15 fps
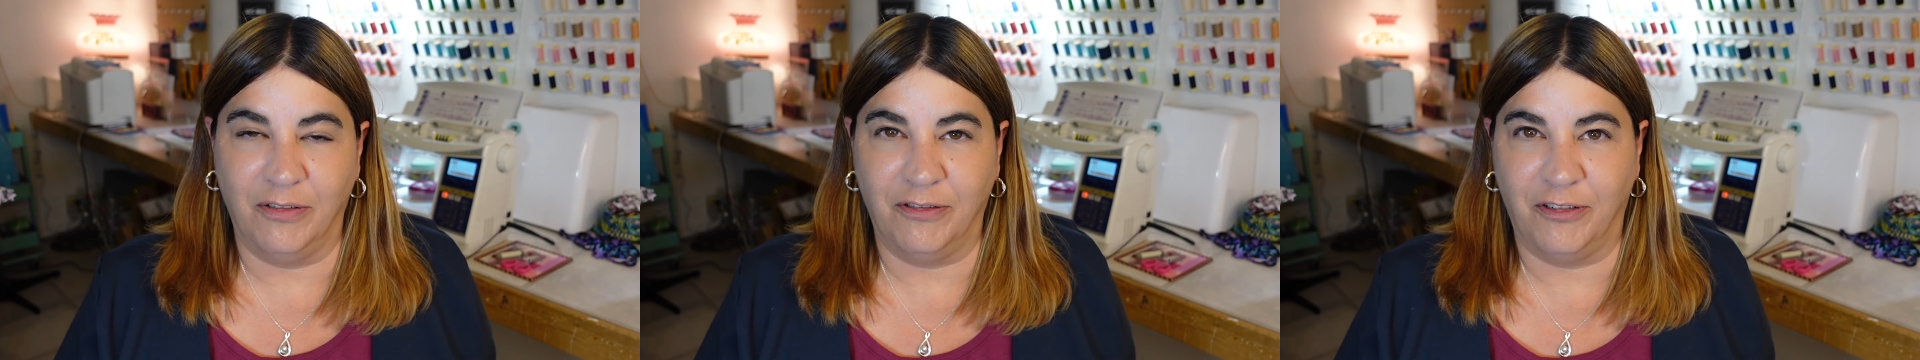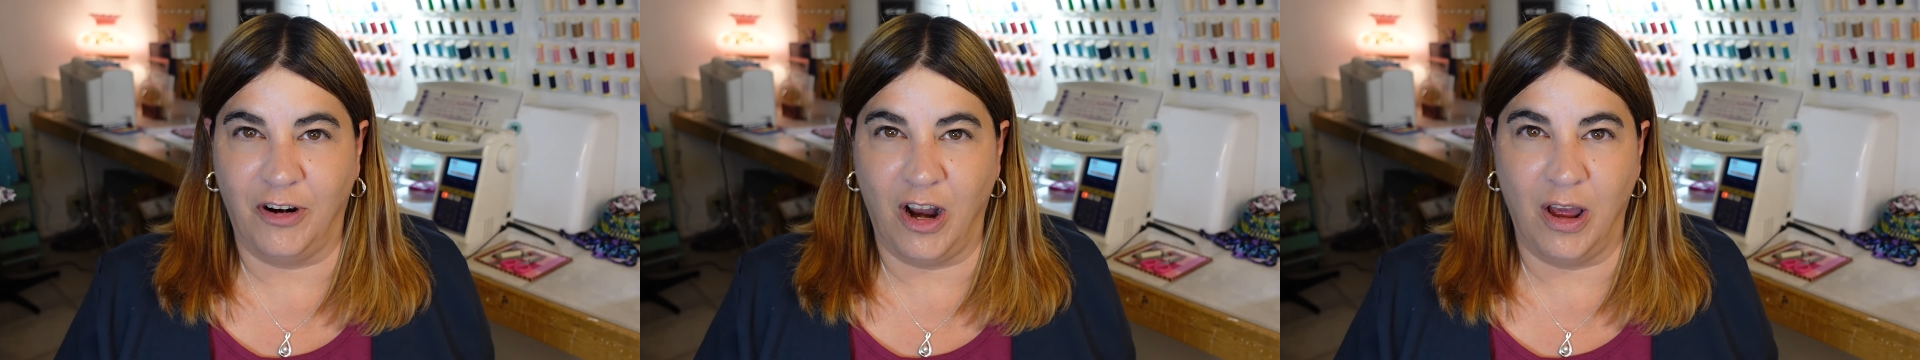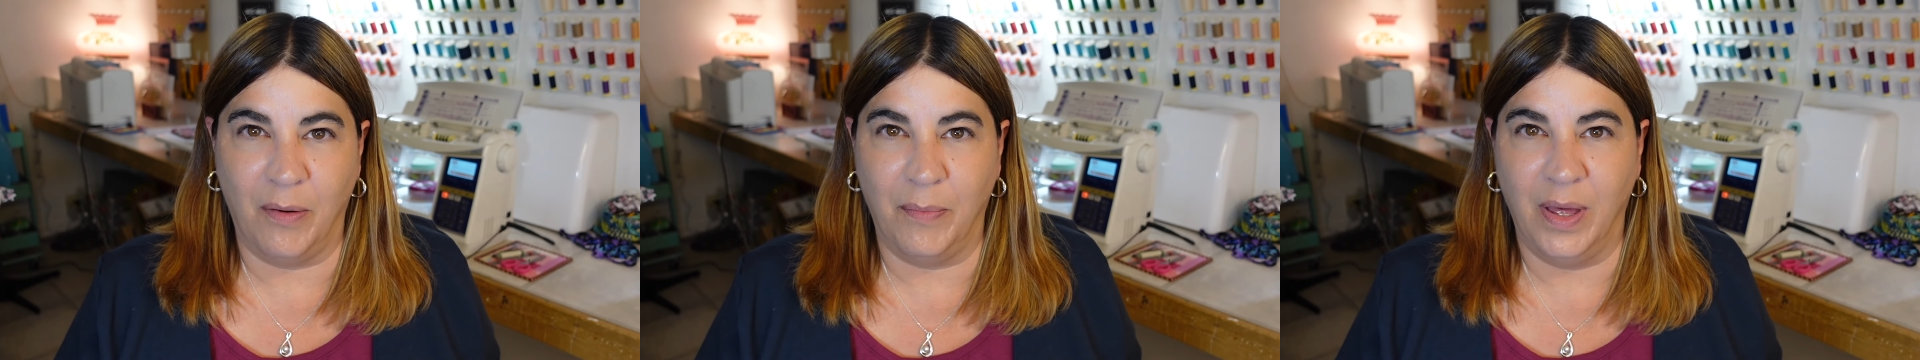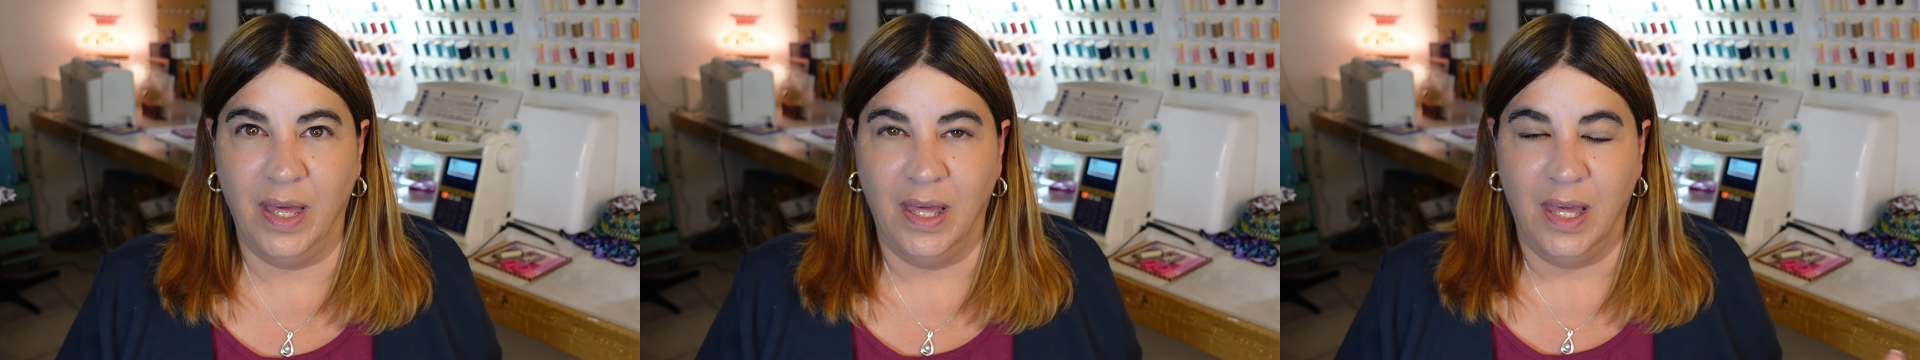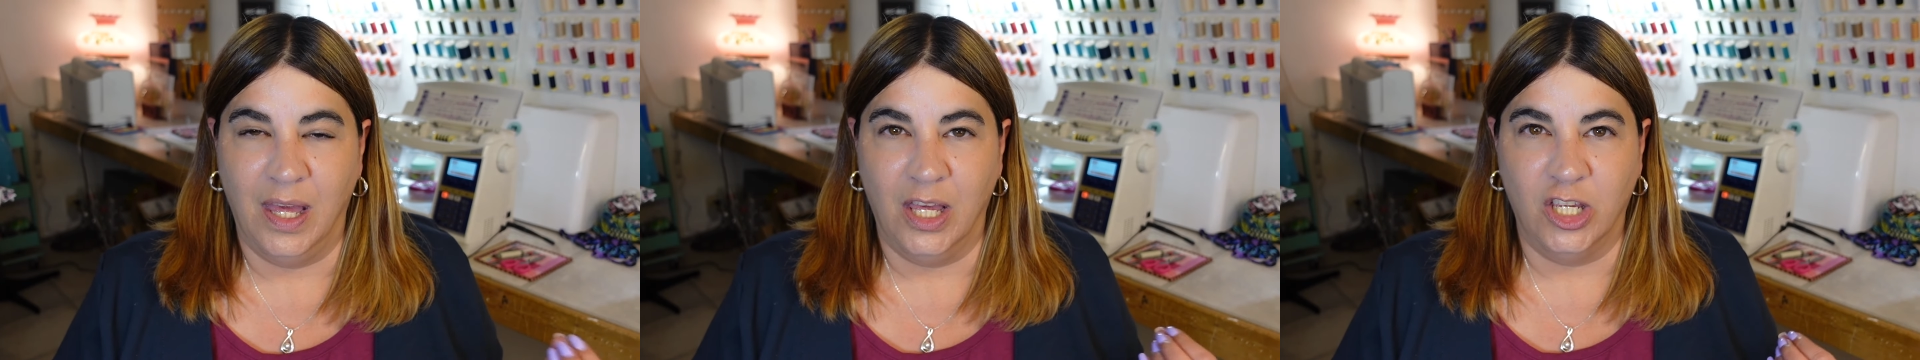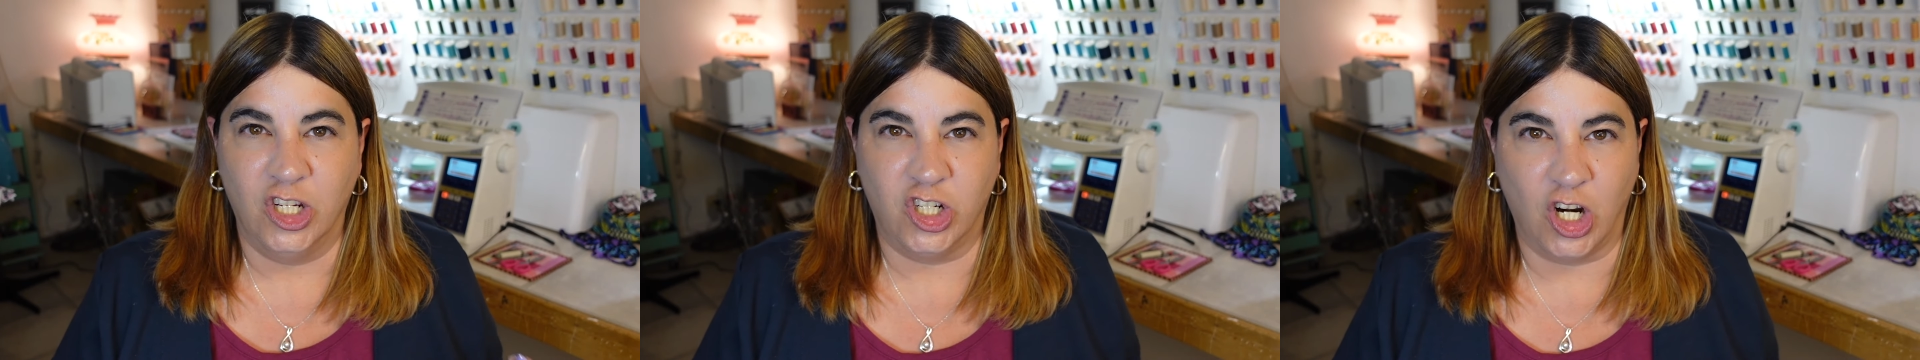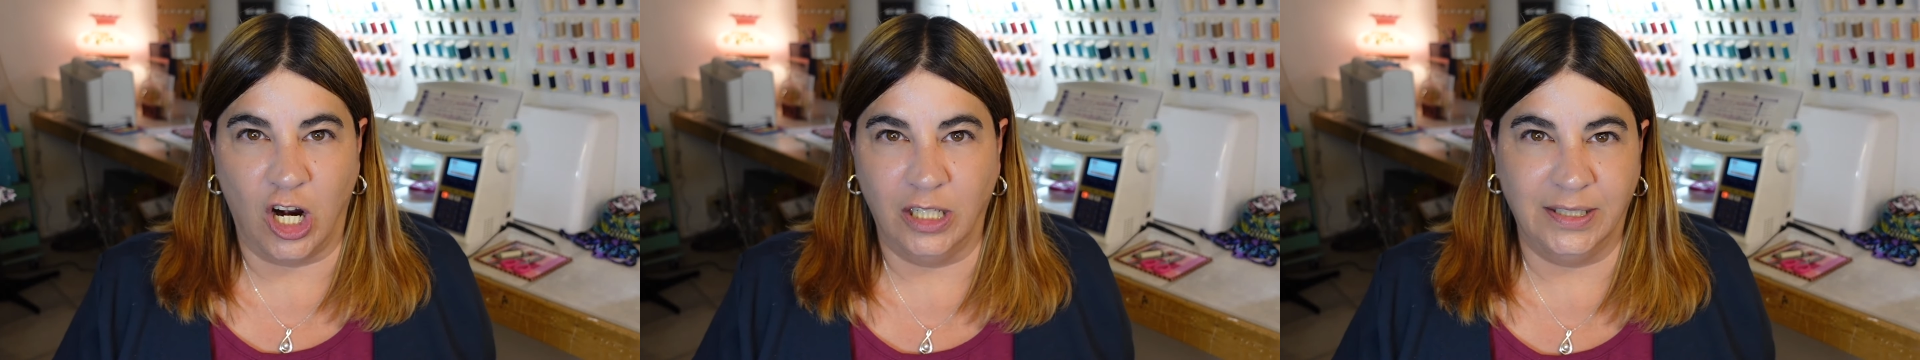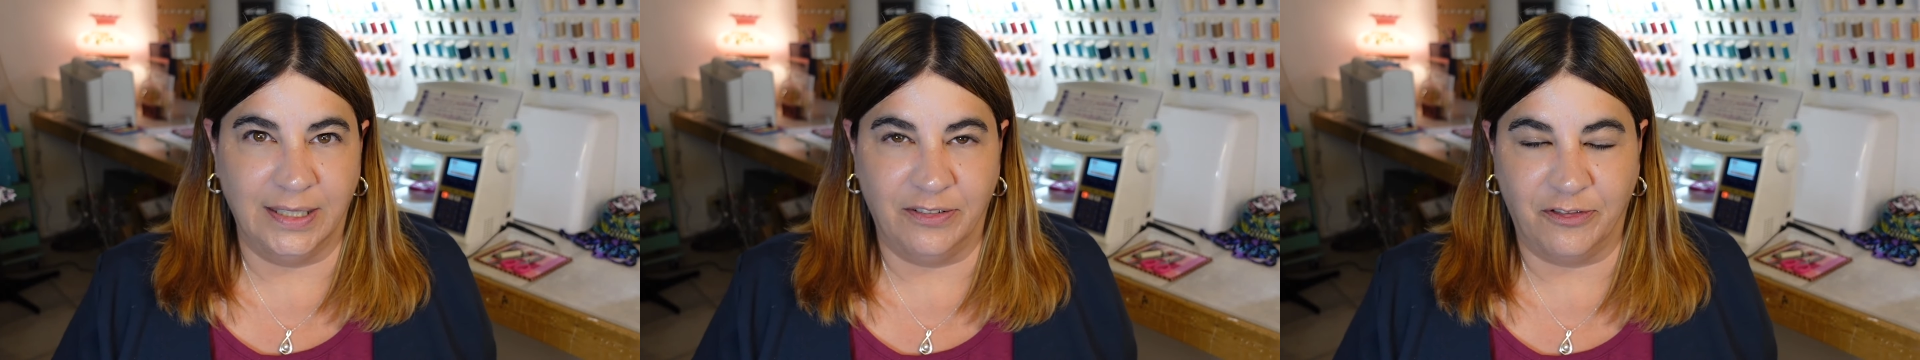from Charlotte